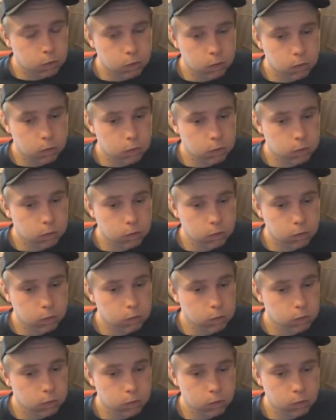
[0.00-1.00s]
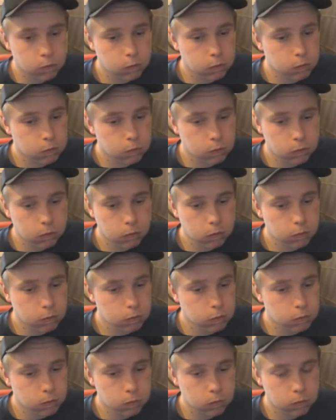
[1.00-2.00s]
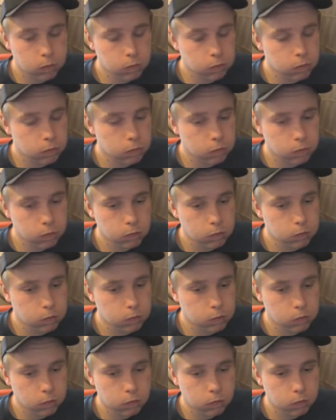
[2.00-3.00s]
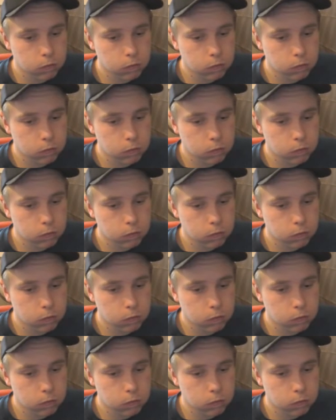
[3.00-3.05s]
Nobody speaks.